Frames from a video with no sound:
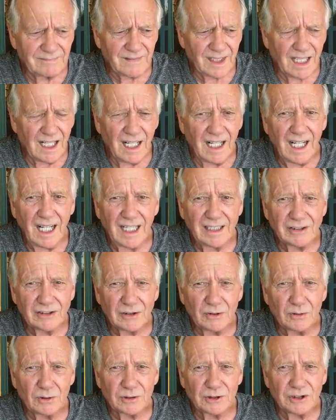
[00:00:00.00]
a high
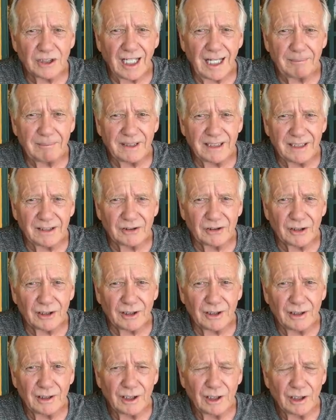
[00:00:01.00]
school shop
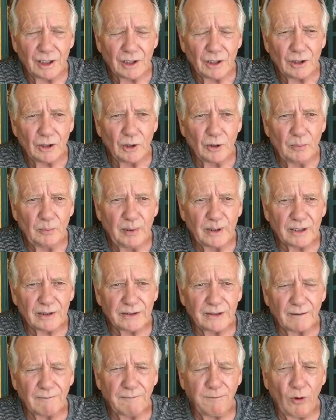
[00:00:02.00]
teacher who
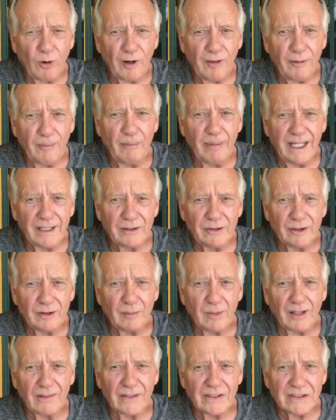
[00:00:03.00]
built a fourth
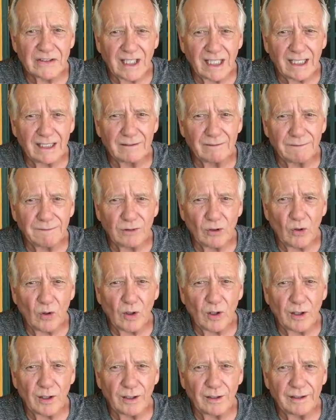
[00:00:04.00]
bedroom on the second
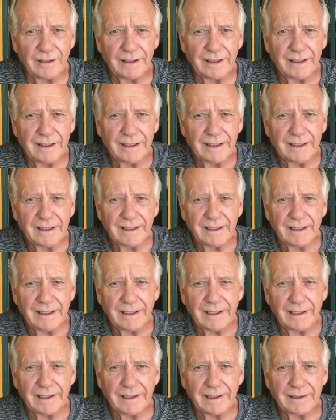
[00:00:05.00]
floor
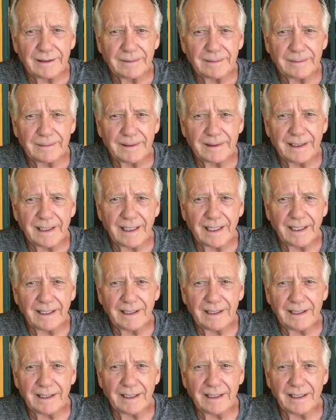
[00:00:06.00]

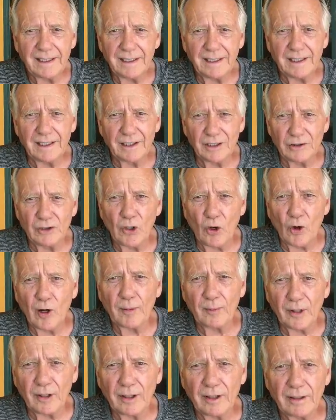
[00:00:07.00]
in a
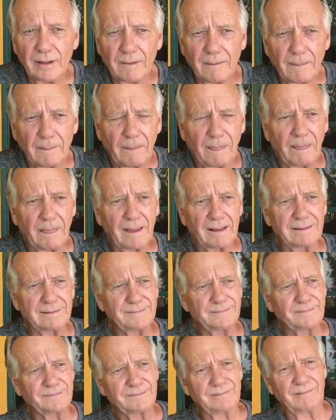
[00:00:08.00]
dormer.
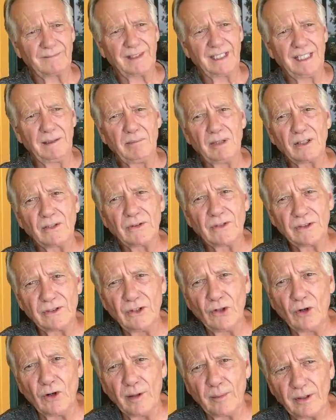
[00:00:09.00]
He built the
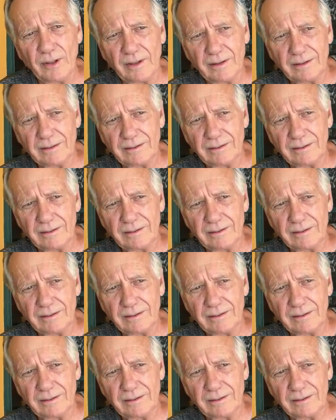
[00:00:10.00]
dormer.